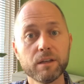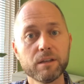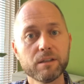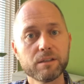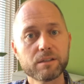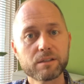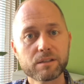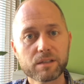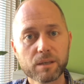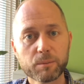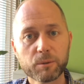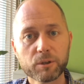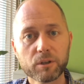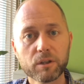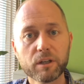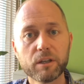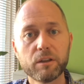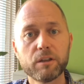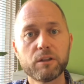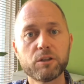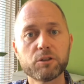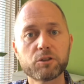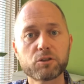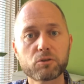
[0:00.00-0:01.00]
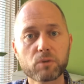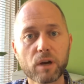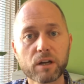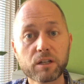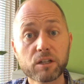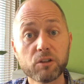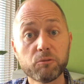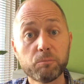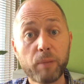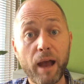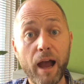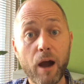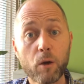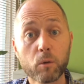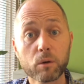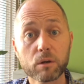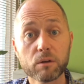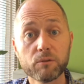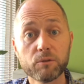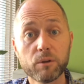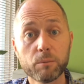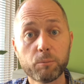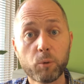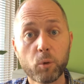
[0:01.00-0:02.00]
Similarly, the destructive power
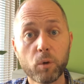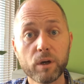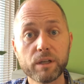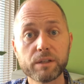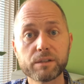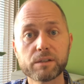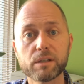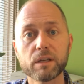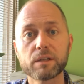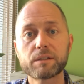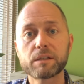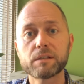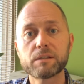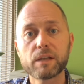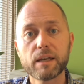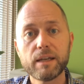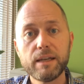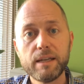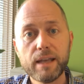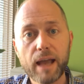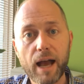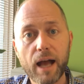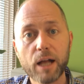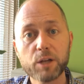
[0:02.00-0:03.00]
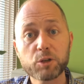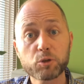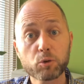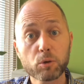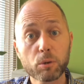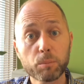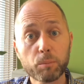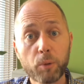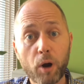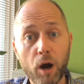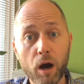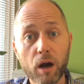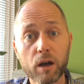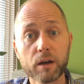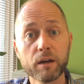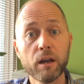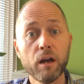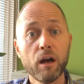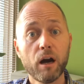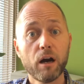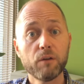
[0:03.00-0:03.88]
of the point 6 is a natural part